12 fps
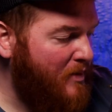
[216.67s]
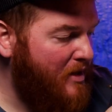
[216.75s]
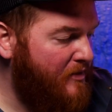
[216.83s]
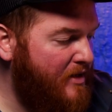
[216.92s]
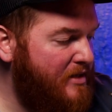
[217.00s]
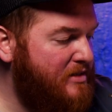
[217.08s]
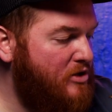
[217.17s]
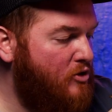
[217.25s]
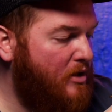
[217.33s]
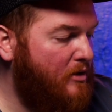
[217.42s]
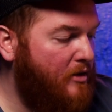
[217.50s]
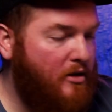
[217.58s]
This, you
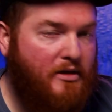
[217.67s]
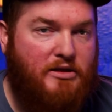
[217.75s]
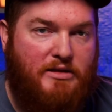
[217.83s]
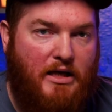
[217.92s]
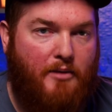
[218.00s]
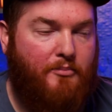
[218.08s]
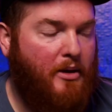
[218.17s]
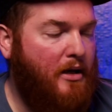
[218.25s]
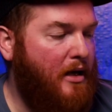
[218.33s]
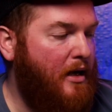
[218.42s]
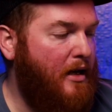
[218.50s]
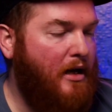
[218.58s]
can literally dump
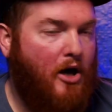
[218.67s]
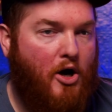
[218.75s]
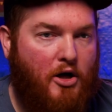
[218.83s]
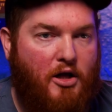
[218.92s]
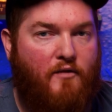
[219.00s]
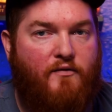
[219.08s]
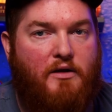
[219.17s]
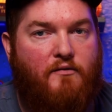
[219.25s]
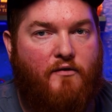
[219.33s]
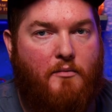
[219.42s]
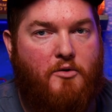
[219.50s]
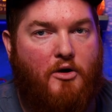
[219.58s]
a audio feed
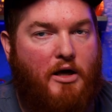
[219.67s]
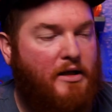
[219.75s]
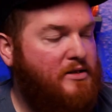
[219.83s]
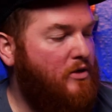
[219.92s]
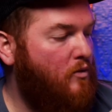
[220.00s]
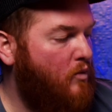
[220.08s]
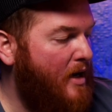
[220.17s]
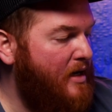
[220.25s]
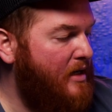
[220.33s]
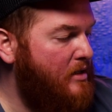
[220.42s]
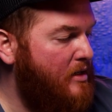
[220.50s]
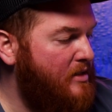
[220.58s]
from your console right
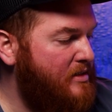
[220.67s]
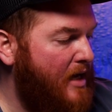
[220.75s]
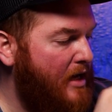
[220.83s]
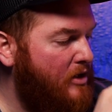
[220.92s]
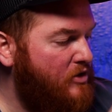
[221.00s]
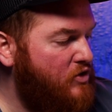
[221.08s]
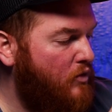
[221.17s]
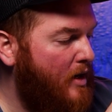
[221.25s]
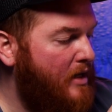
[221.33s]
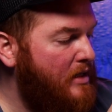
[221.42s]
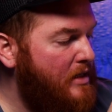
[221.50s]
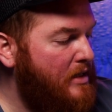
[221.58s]
into this guy. It's
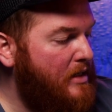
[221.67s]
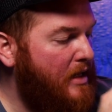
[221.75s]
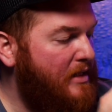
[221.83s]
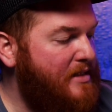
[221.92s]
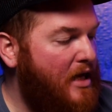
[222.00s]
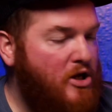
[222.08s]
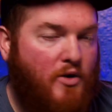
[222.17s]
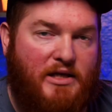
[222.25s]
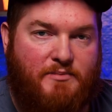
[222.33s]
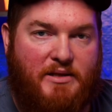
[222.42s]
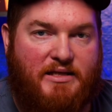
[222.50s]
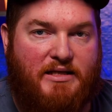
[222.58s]
great. It's got
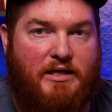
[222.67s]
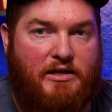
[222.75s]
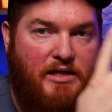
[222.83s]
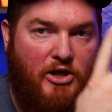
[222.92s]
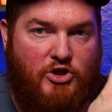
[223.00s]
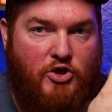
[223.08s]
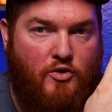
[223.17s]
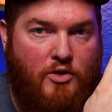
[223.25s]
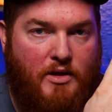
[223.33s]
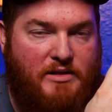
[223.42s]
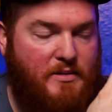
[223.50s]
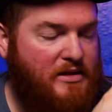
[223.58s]
USB-C, it's got two
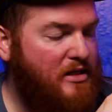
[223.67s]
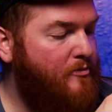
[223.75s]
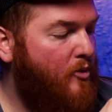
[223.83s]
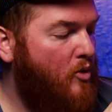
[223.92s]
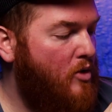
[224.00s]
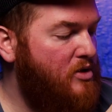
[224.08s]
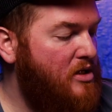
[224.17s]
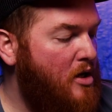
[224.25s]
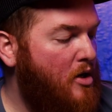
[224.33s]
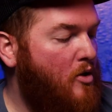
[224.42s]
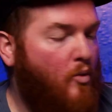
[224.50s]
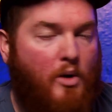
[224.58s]
USB-C ports,
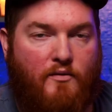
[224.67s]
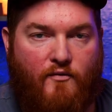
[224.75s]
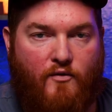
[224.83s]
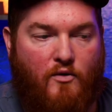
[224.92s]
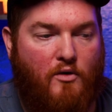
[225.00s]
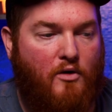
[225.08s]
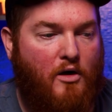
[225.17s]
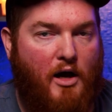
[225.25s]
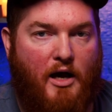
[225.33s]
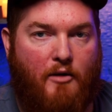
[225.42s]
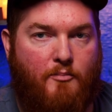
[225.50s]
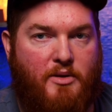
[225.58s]
one
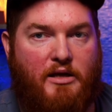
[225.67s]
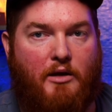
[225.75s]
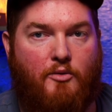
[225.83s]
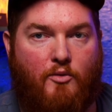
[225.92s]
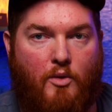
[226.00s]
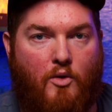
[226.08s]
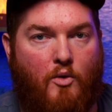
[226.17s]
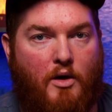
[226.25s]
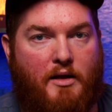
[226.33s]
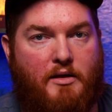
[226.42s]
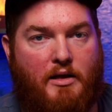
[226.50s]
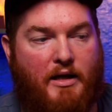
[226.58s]
for being able to record
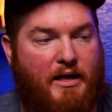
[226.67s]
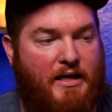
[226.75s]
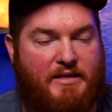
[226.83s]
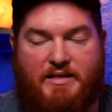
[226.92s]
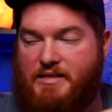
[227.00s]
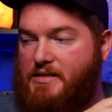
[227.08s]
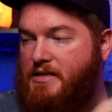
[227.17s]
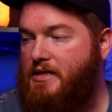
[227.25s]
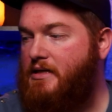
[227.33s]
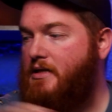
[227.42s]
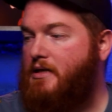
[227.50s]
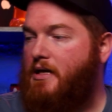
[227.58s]
onto like an
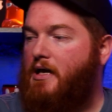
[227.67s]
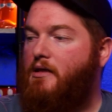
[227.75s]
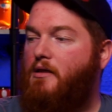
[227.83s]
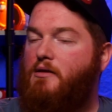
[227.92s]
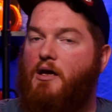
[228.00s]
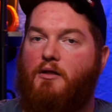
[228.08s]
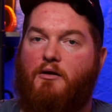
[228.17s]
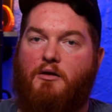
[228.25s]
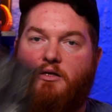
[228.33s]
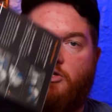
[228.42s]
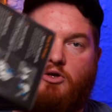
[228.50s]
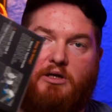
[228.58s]
SSD, and then the other
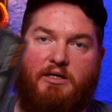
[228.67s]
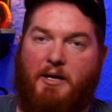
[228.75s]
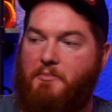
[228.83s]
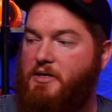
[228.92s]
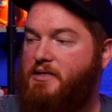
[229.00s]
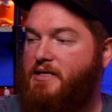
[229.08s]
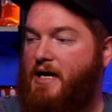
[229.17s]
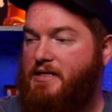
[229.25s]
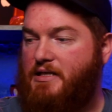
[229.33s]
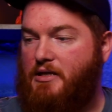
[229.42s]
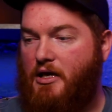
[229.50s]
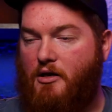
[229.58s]
is you can dump these guys
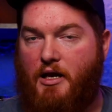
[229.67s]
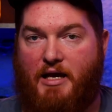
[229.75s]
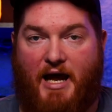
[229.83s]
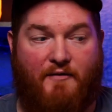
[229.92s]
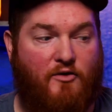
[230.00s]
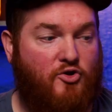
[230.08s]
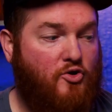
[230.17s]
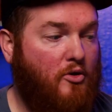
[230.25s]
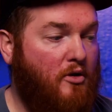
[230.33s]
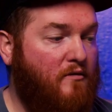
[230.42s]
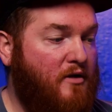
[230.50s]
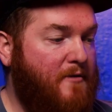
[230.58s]
in there and have
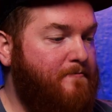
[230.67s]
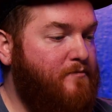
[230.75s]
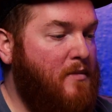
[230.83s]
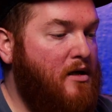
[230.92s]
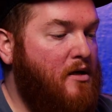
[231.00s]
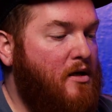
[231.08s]
control over it.